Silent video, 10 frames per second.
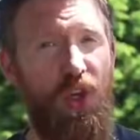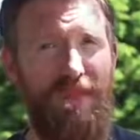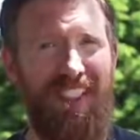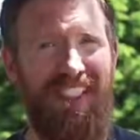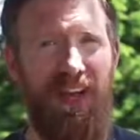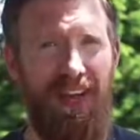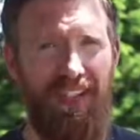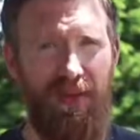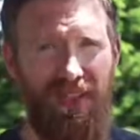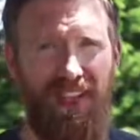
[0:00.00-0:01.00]
could miss out on
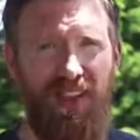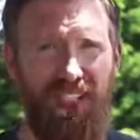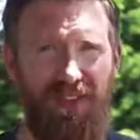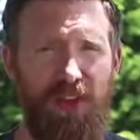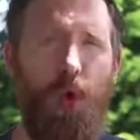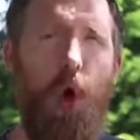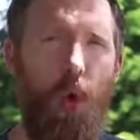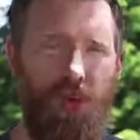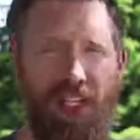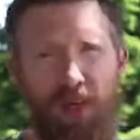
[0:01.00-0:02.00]
some deals if you're
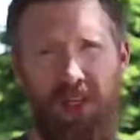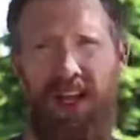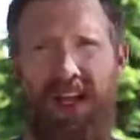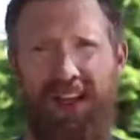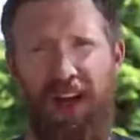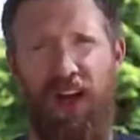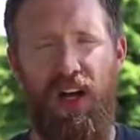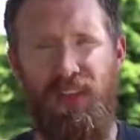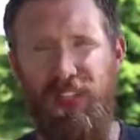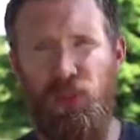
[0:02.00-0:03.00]
only relying
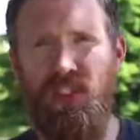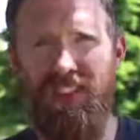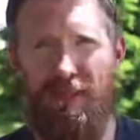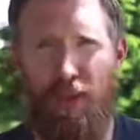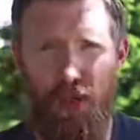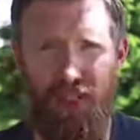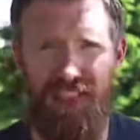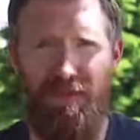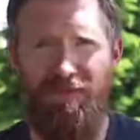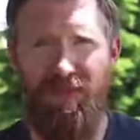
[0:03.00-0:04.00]
on these real estate
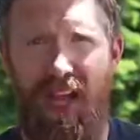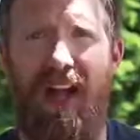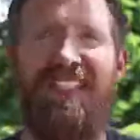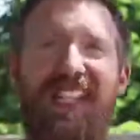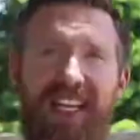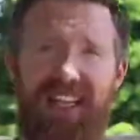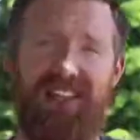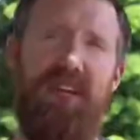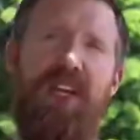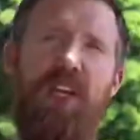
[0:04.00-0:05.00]
portals. All right,
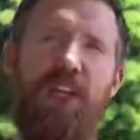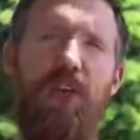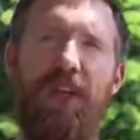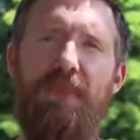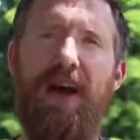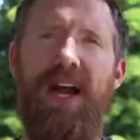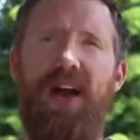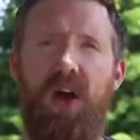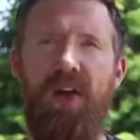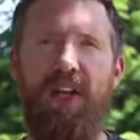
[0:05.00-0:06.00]
second, you can buy
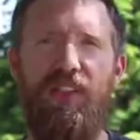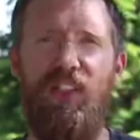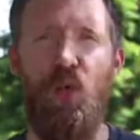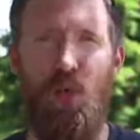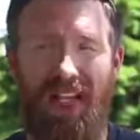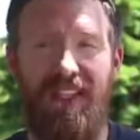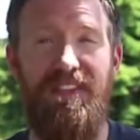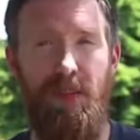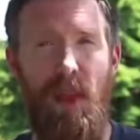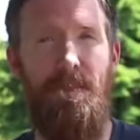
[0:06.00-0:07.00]
R E Os directly
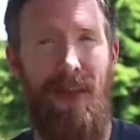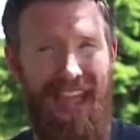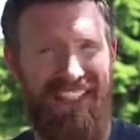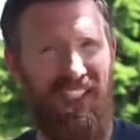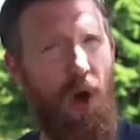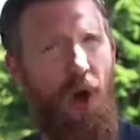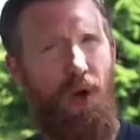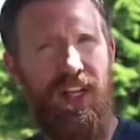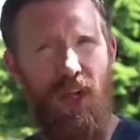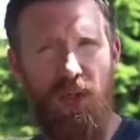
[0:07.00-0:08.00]
from a bank's
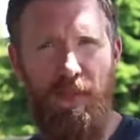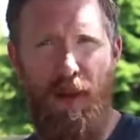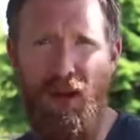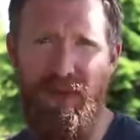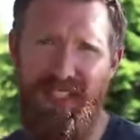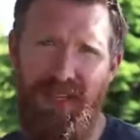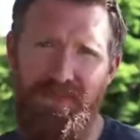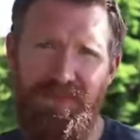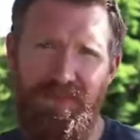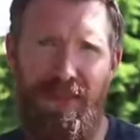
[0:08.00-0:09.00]
R E O department.
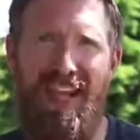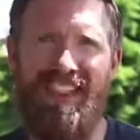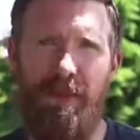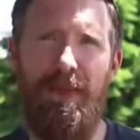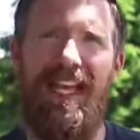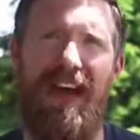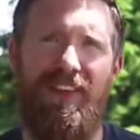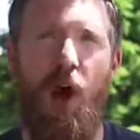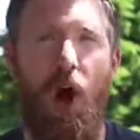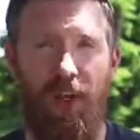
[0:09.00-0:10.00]
Banks typically have
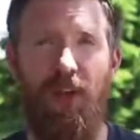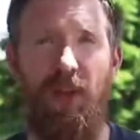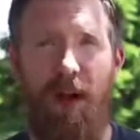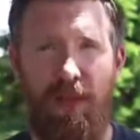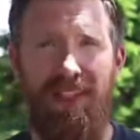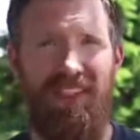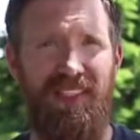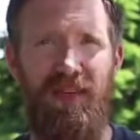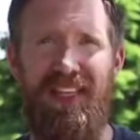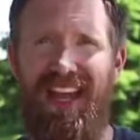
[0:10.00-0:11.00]
an R E O department,
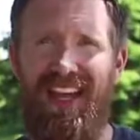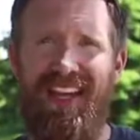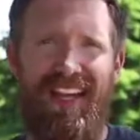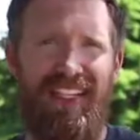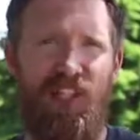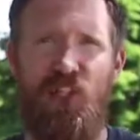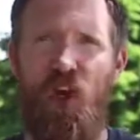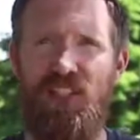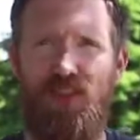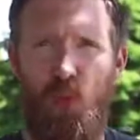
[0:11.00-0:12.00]
somebody that is in
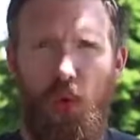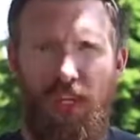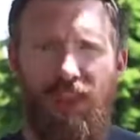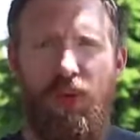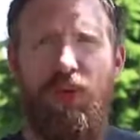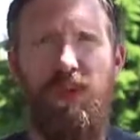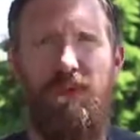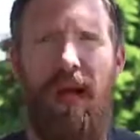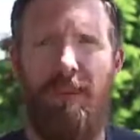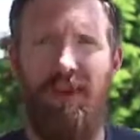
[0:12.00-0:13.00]
charge of working through those
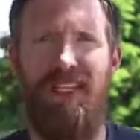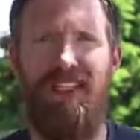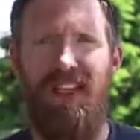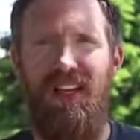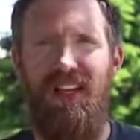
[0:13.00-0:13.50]
properties.